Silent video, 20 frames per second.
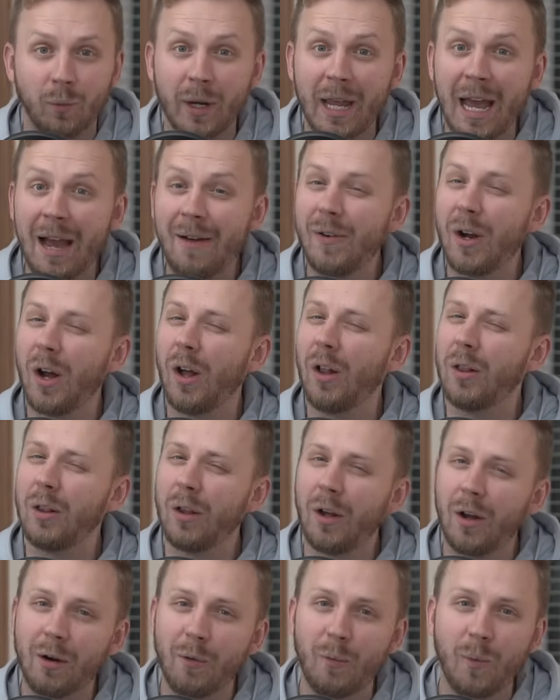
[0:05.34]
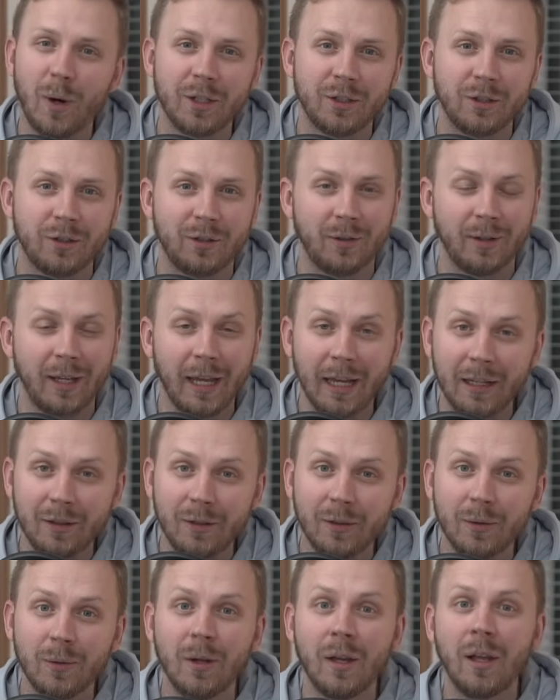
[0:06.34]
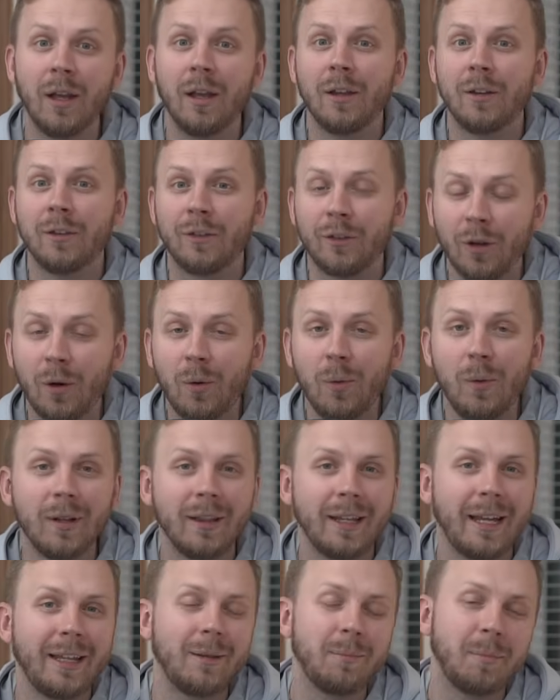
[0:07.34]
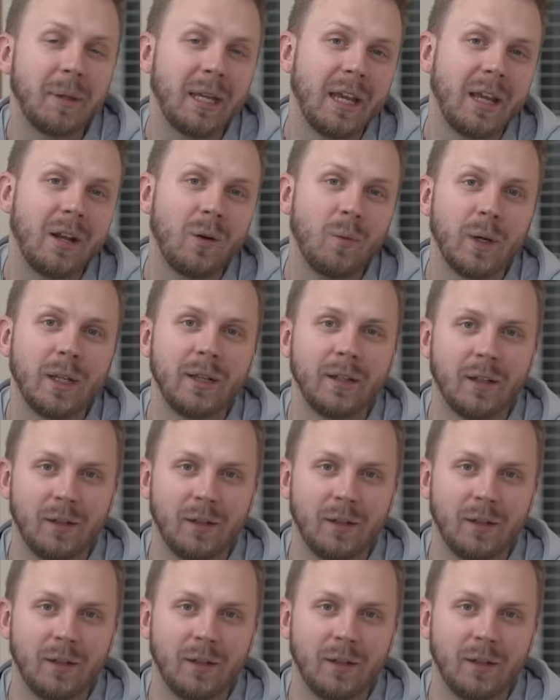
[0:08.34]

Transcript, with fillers: We have a lot of watches to get to, so let's begin with